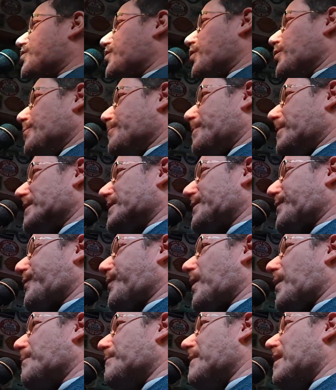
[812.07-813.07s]
troopers
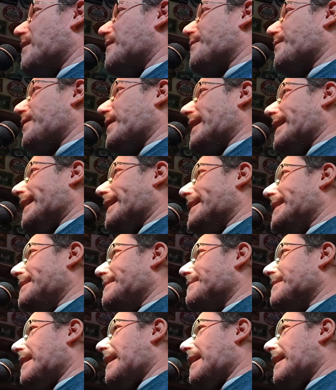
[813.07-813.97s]
from V.